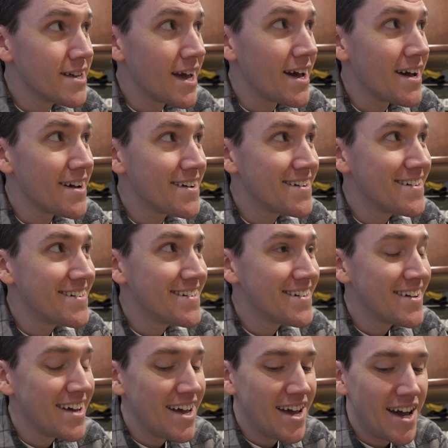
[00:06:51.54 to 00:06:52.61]
Yeah.
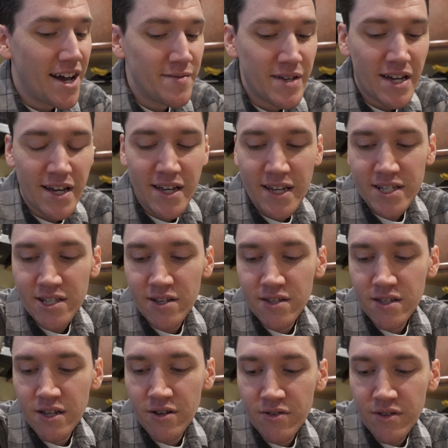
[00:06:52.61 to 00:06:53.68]
I mean, I guess
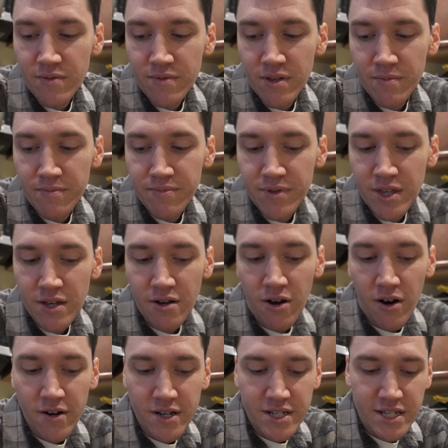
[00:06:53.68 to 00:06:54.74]
that you know the, the the
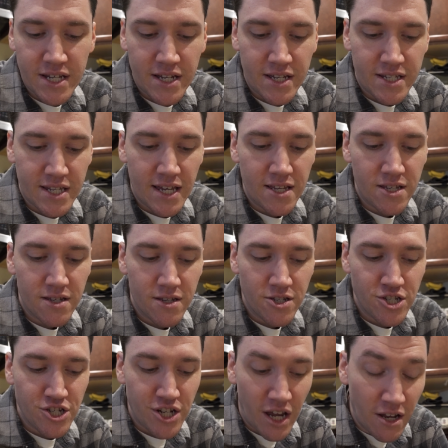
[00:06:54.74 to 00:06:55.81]
hardest thing is
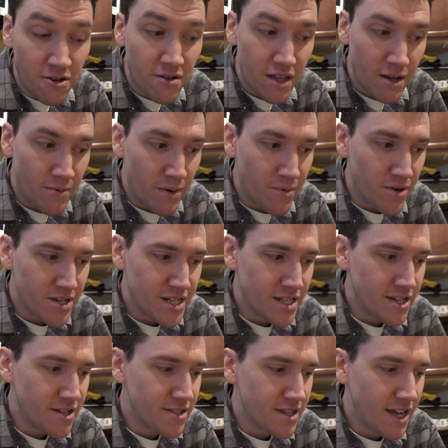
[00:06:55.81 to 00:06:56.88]
that generally when we're
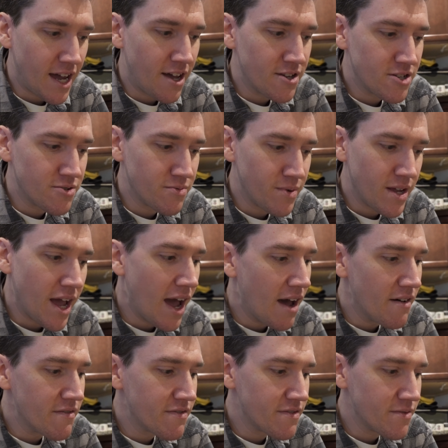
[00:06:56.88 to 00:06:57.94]
sitting on the couch, we
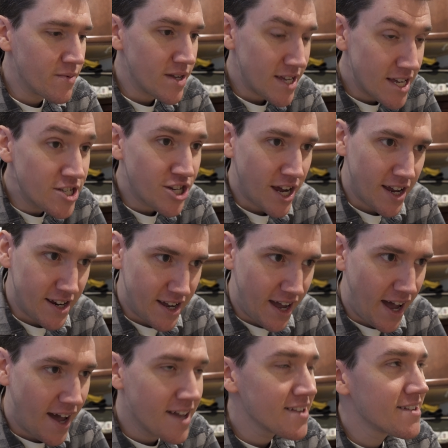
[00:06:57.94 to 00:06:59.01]
have we each had a
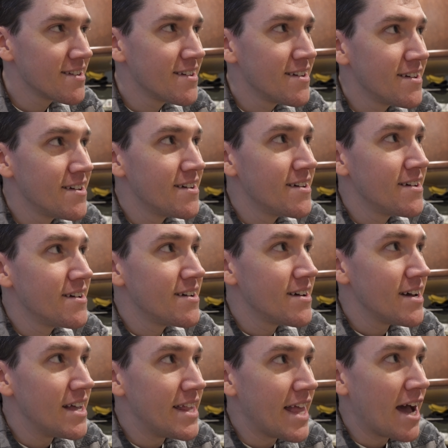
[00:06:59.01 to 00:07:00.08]
cat, yeah,
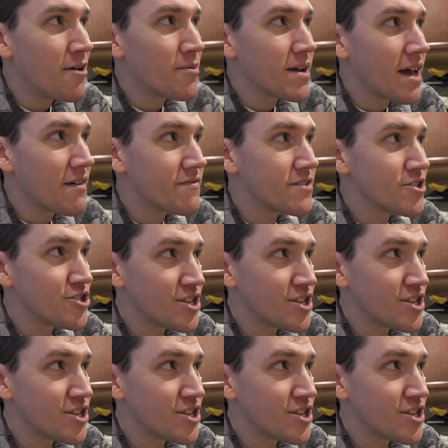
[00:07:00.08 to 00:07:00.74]
and now we have to